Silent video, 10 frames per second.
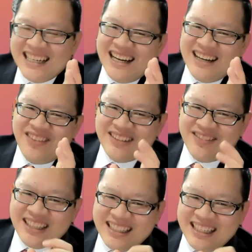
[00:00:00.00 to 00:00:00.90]
But
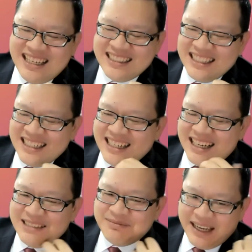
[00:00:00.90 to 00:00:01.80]

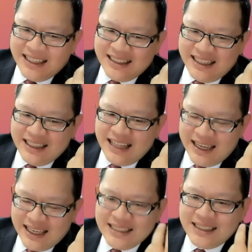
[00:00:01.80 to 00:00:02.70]

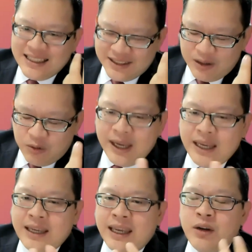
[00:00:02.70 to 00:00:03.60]
I guess it's
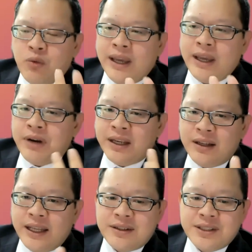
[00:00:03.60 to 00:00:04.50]
in a way,
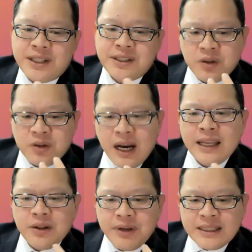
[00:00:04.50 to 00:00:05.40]
regulators are
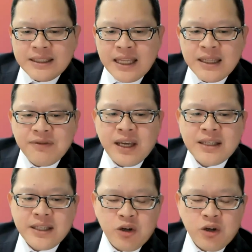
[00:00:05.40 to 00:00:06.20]
trying to incentivize.